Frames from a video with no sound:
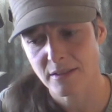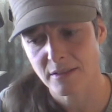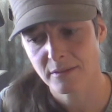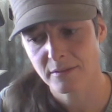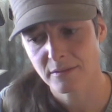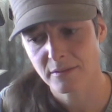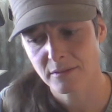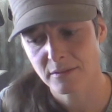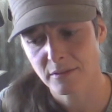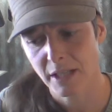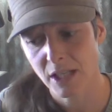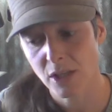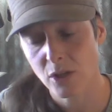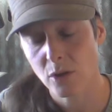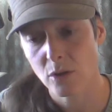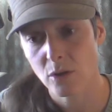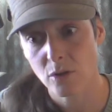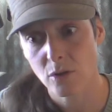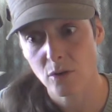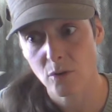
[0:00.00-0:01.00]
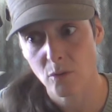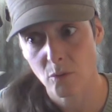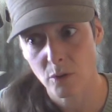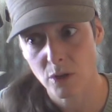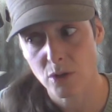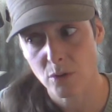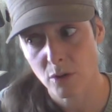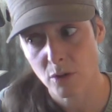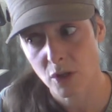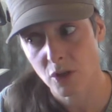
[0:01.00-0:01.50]
Like right? You, you
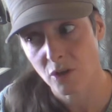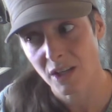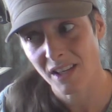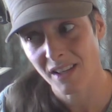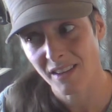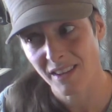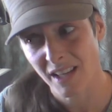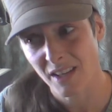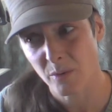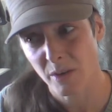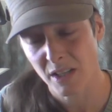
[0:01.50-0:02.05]
would you agree that